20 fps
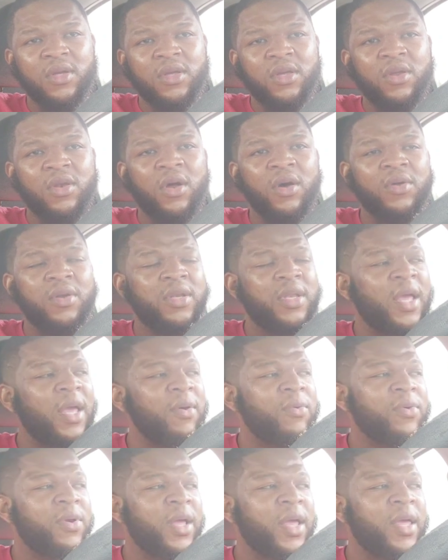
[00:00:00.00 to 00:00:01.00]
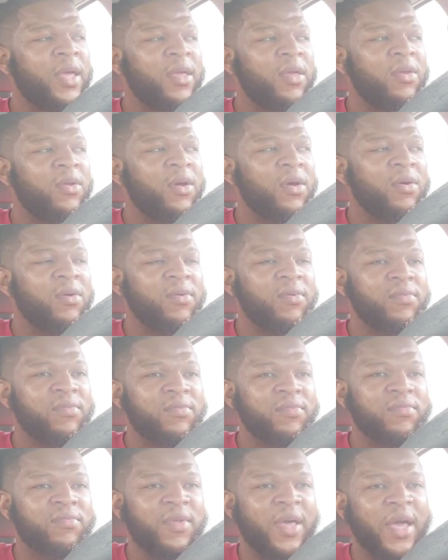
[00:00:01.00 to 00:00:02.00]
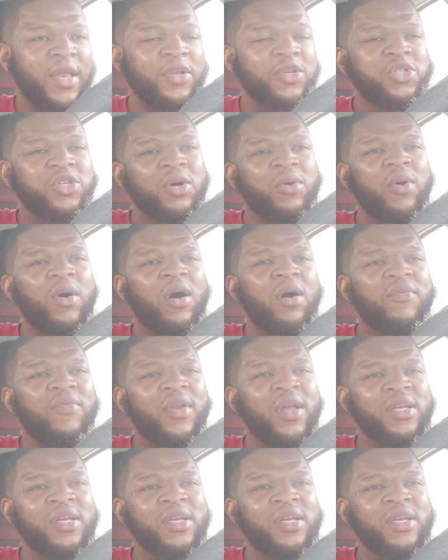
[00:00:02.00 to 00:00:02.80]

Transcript: you know, the day where they, you know, had to show off.